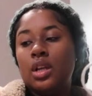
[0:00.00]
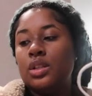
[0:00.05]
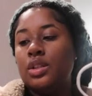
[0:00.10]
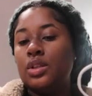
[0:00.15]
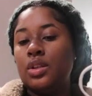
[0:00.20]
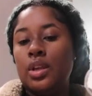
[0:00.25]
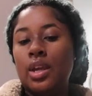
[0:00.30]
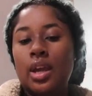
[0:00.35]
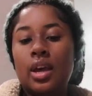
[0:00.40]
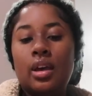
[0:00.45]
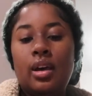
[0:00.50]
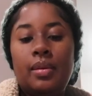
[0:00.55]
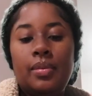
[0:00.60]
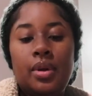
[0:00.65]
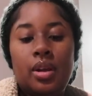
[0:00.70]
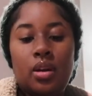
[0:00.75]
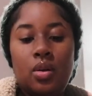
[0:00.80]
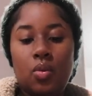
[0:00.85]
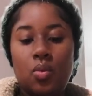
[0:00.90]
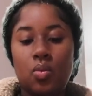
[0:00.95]
so yeah, I'm
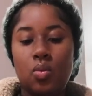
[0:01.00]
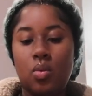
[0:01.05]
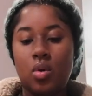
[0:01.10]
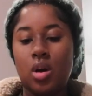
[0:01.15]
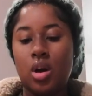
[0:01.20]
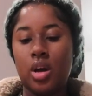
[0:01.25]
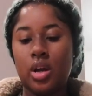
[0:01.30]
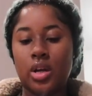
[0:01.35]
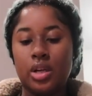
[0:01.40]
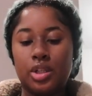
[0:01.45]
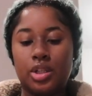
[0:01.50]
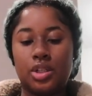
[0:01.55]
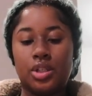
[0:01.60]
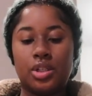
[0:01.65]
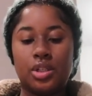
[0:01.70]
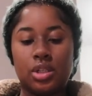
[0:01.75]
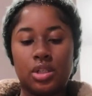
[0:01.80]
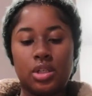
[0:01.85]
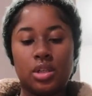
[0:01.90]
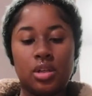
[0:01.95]
gonna
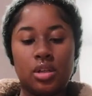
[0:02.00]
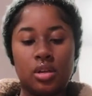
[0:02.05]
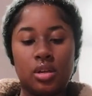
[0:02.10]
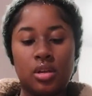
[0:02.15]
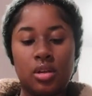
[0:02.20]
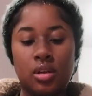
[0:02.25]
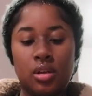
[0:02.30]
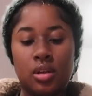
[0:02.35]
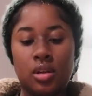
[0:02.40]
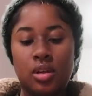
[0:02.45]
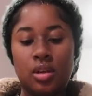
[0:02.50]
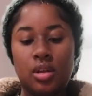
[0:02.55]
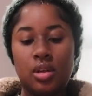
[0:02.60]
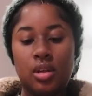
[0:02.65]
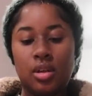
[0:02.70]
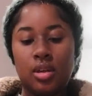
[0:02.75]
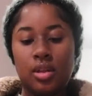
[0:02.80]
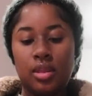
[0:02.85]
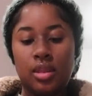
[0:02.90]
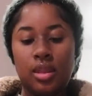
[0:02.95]
wash
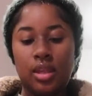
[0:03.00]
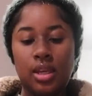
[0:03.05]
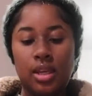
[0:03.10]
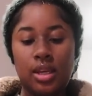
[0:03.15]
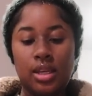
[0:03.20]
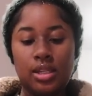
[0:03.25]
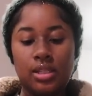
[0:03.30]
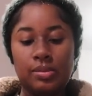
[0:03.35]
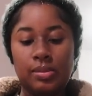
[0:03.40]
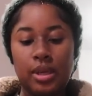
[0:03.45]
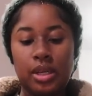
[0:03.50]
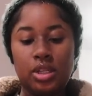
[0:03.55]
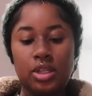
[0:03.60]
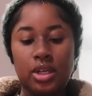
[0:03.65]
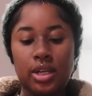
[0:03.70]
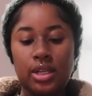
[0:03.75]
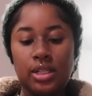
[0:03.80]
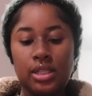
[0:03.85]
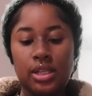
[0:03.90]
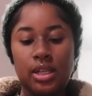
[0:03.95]
these make
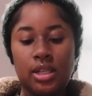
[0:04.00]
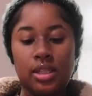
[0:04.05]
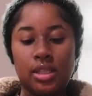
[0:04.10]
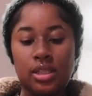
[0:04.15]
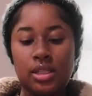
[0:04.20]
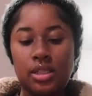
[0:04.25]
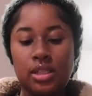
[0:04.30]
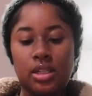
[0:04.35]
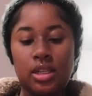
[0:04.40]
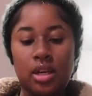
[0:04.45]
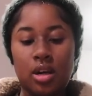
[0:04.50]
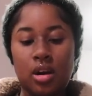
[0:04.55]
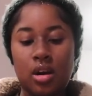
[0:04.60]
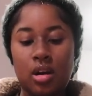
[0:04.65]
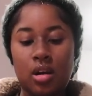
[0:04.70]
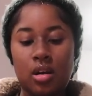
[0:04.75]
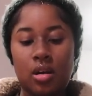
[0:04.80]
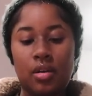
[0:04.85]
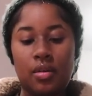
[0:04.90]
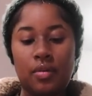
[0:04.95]
sure i take the sticker
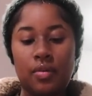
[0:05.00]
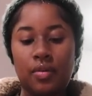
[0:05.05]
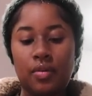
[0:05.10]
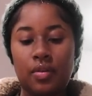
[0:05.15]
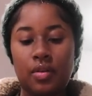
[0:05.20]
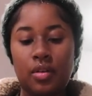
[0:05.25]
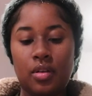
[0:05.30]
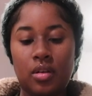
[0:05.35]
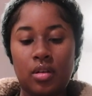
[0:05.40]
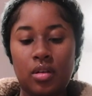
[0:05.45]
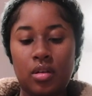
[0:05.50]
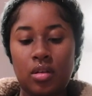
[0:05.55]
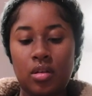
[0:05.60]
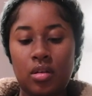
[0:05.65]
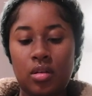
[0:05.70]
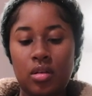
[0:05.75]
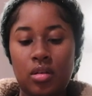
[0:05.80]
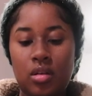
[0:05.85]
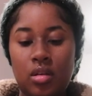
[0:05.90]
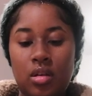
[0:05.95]
off
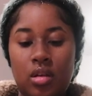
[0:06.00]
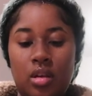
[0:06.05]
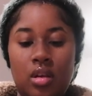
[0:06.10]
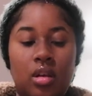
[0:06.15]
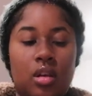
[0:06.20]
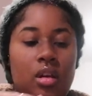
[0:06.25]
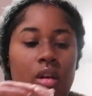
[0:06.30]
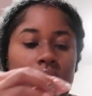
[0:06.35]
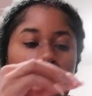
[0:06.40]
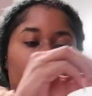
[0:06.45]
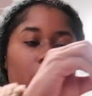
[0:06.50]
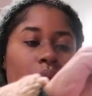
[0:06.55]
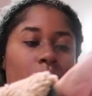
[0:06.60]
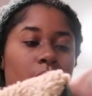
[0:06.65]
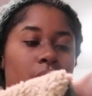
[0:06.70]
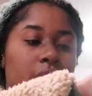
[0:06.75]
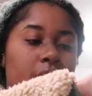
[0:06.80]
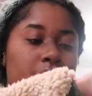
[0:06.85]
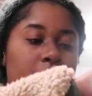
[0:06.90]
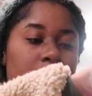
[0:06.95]
gonna
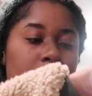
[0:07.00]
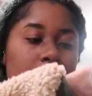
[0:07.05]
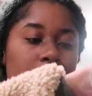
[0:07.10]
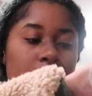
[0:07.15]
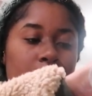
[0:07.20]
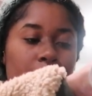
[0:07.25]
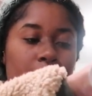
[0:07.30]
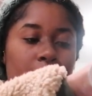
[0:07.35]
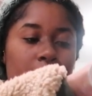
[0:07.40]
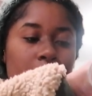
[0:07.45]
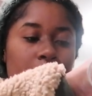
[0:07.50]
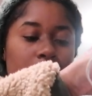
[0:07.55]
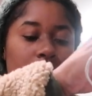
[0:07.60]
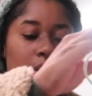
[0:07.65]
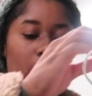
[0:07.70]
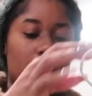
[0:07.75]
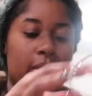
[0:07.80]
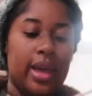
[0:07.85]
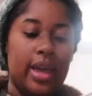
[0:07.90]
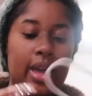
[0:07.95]
wash these and put these
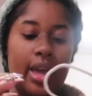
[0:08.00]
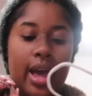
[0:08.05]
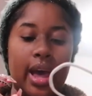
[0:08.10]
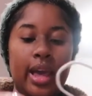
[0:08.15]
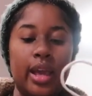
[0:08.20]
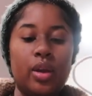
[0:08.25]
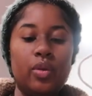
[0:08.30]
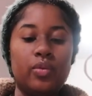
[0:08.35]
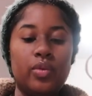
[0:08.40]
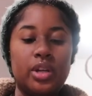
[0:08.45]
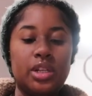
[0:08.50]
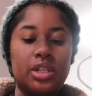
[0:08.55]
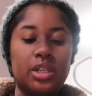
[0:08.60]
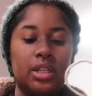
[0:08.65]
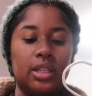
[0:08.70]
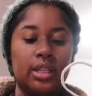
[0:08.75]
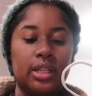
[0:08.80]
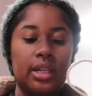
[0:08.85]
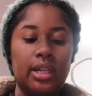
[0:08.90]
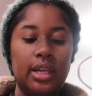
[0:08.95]
away i
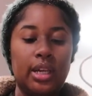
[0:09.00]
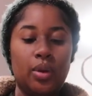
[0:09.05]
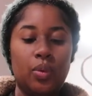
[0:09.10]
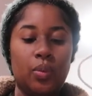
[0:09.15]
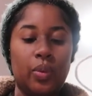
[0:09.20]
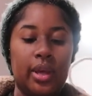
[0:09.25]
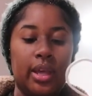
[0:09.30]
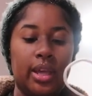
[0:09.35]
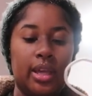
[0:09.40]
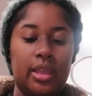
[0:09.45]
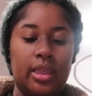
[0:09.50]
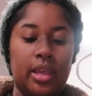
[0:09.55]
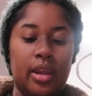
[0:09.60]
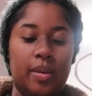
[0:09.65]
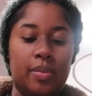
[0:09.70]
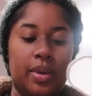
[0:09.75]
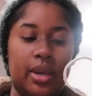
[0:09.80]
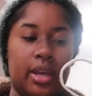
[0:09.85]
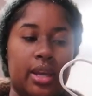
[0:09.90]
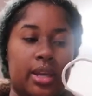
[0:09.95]
originally went in
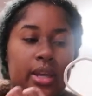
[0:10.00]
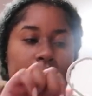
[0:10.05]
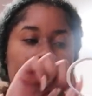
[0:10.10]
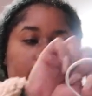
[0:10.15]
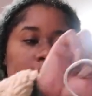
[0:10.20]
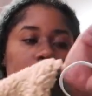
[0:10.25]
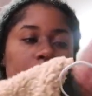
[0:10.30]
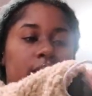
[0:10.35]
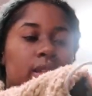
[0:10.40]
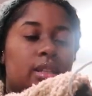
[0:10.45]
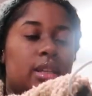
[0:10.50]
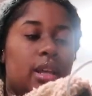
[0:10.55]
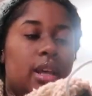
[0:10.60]
there because